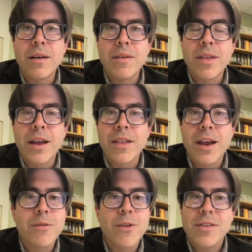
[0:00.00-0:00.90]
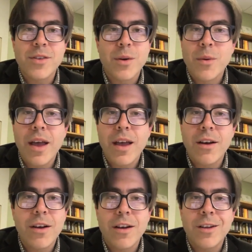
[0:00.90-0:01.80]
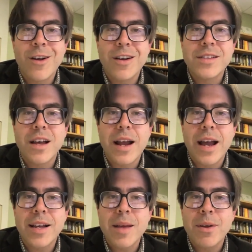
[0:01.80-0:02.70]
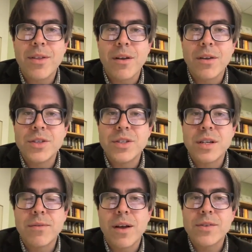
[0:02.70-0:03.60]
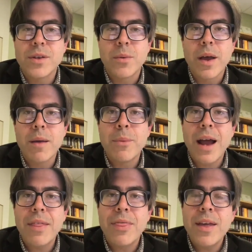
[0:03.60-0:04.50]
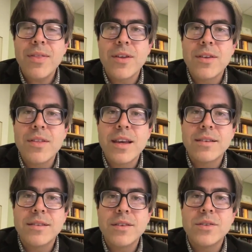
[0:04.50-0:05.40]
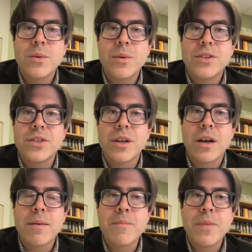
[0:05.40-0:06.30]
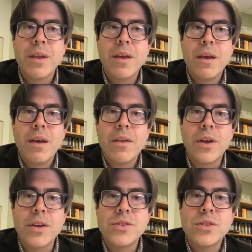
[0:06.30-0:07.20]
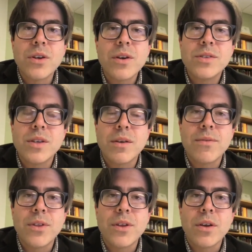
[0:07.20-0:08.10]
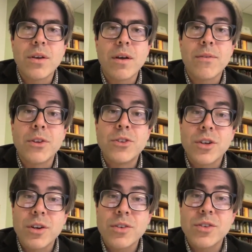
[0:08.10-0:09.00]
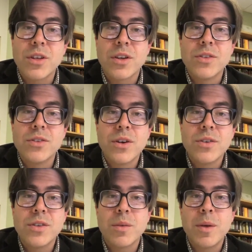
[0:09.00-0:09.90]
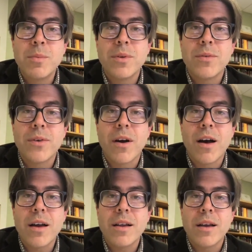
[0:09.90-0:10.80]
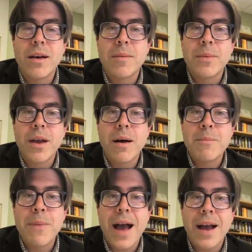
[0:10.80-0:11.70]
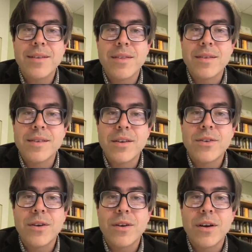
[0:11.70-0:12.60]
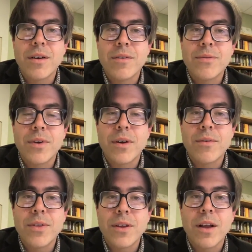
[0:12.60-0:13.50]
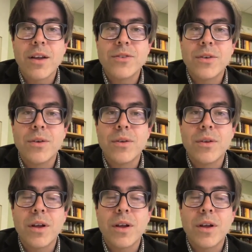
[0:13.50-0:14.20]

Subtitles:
that have lost their way alongside academic theologies that have lost their way. But I think that the extent to which the concerns of the church, the concerns of the people of God, come back to the center of theological